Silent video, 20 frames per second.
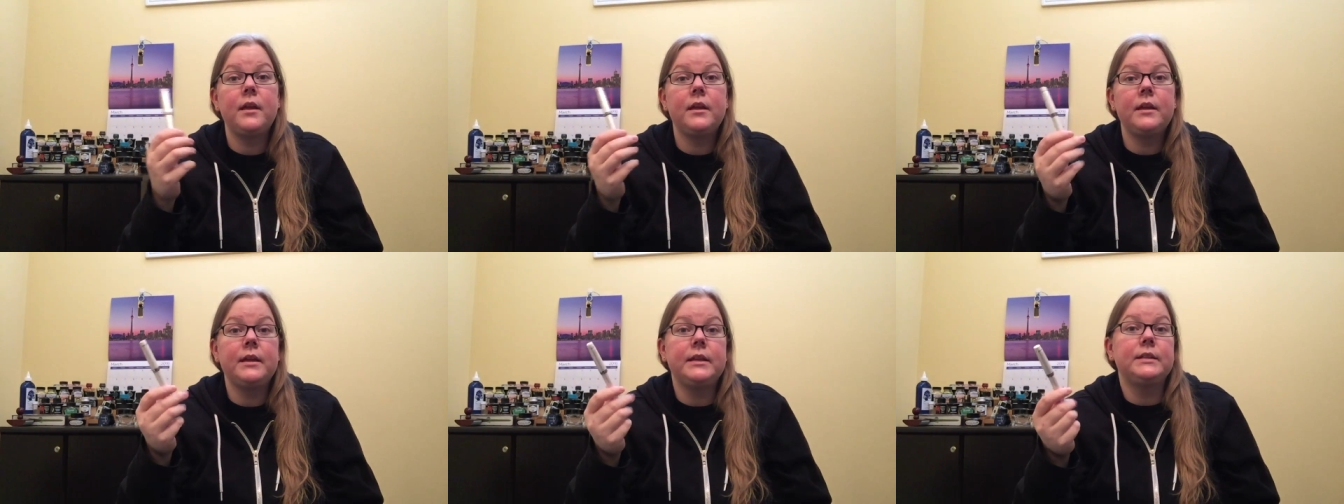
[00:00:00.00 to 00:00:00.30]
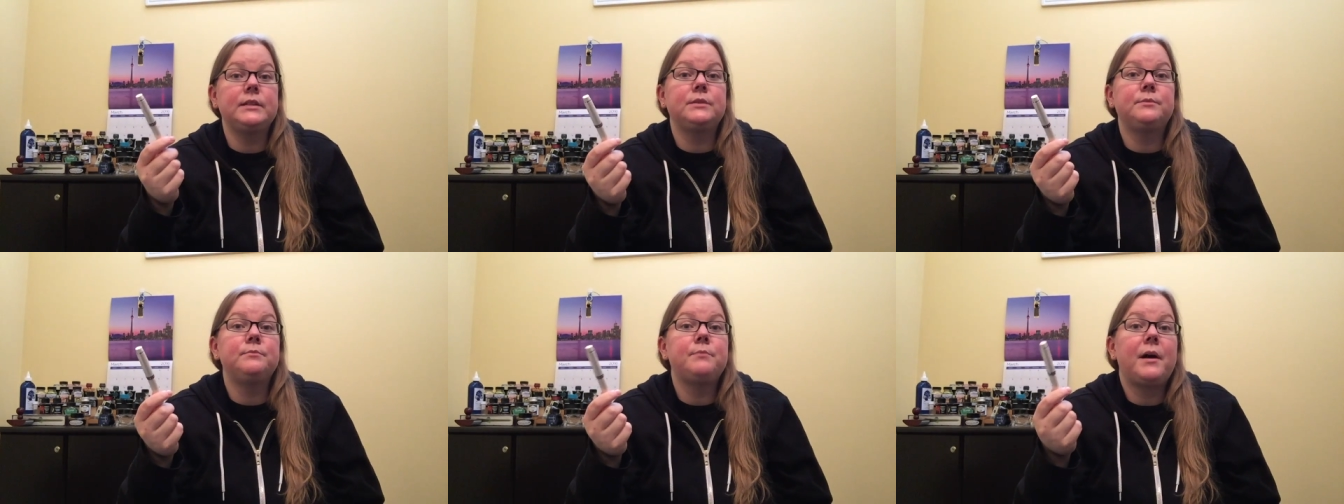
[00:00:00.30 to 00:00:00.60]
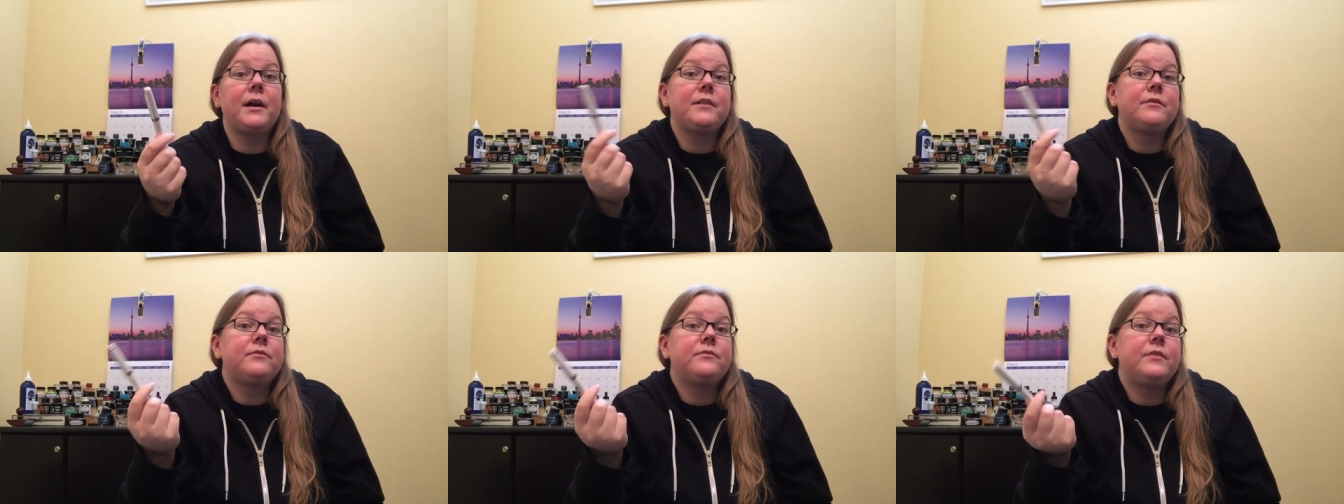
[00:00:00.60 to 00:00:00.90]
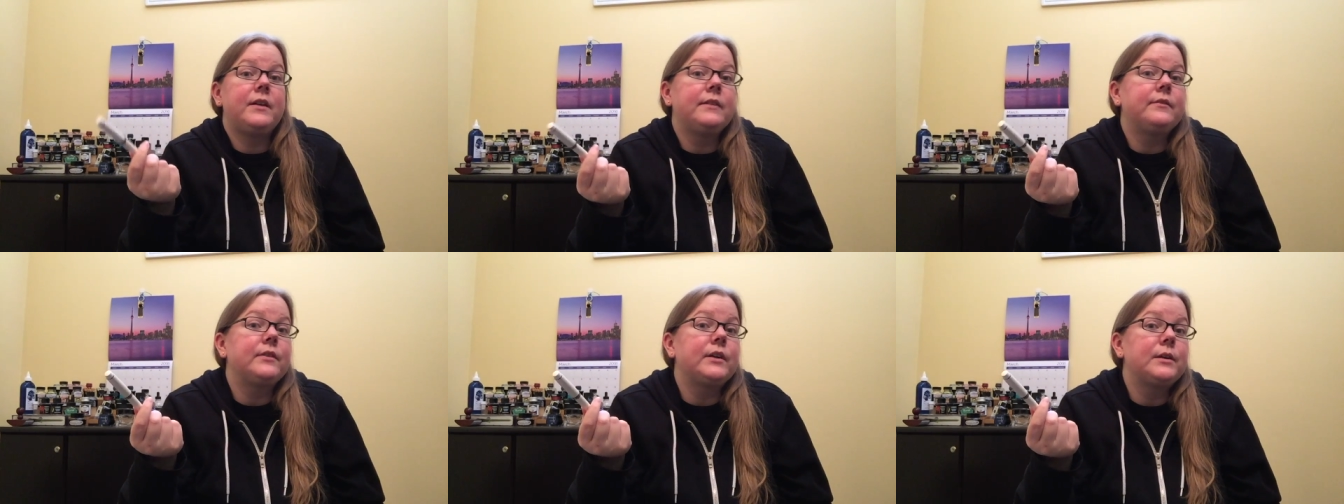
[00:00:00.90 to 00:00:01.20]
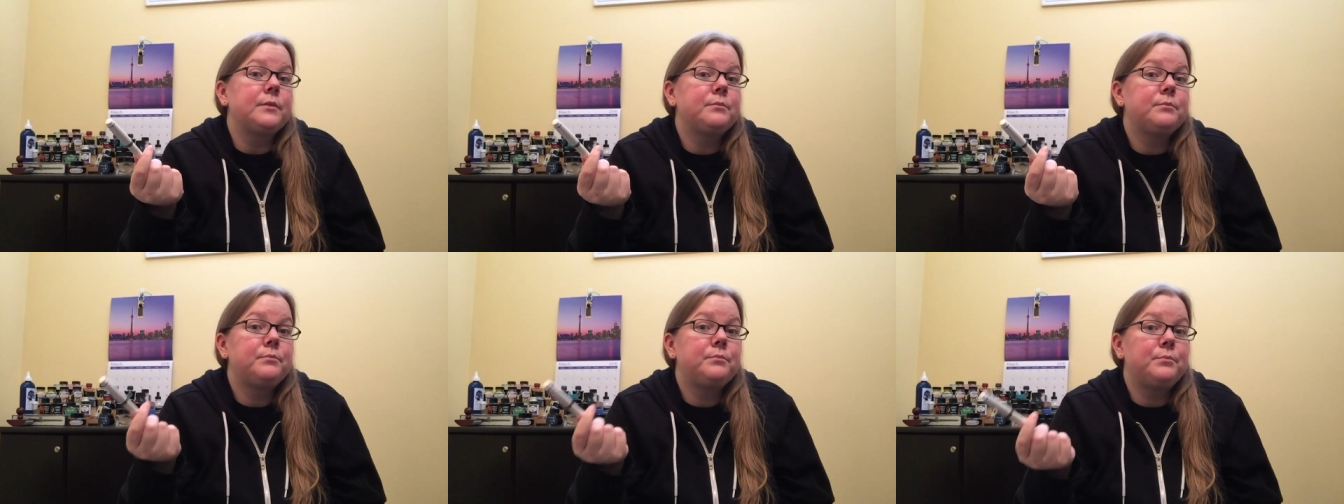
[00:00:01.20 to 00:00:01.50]
is my favorite
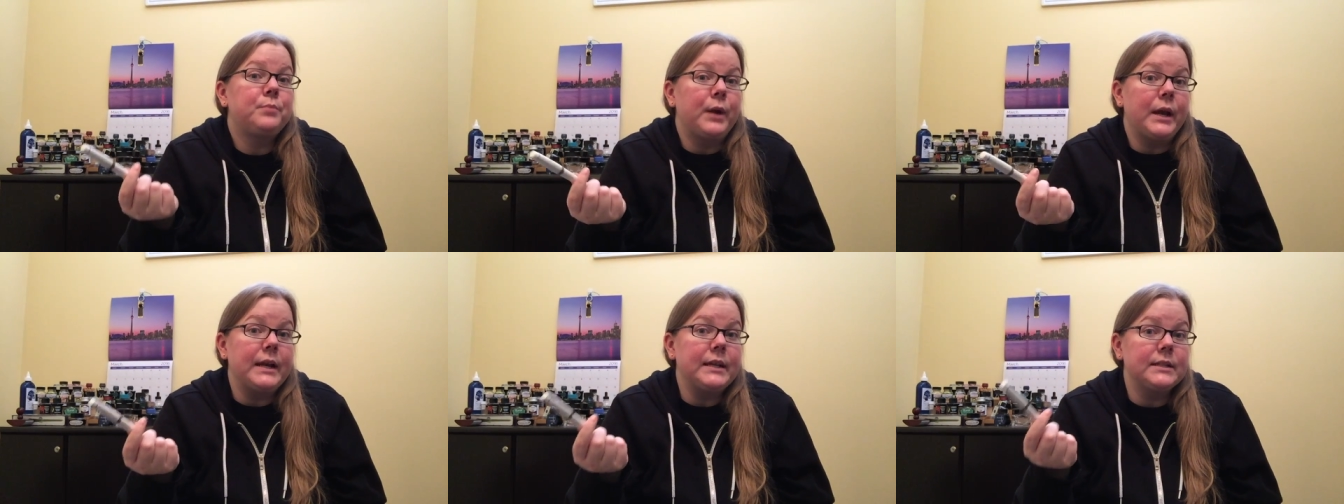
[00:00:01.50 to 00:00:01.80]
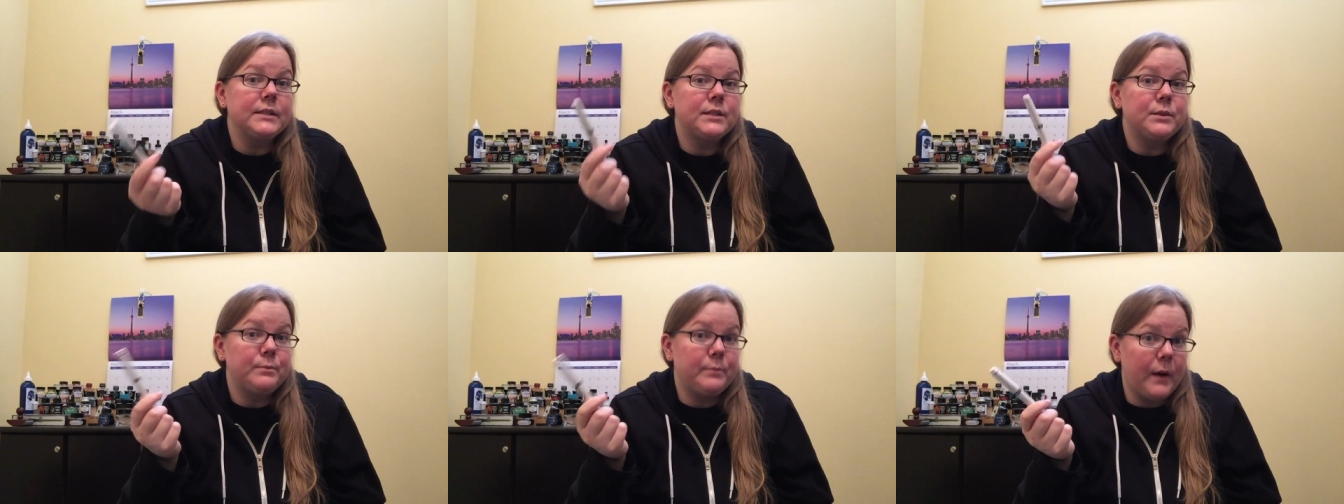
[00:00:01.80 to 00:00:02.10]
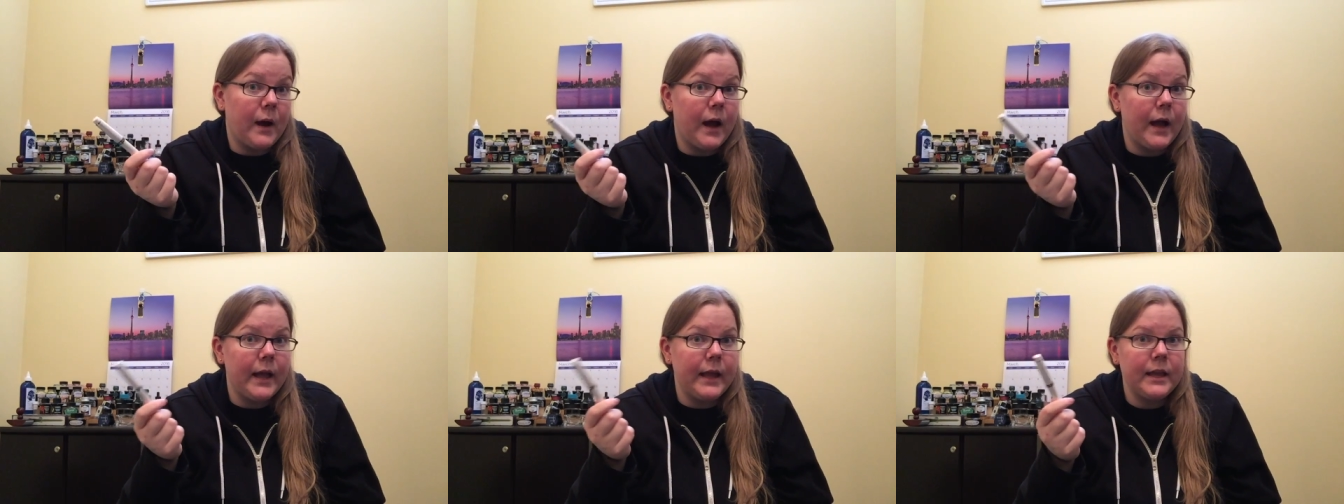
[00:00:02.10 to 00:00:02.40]
brand to buy.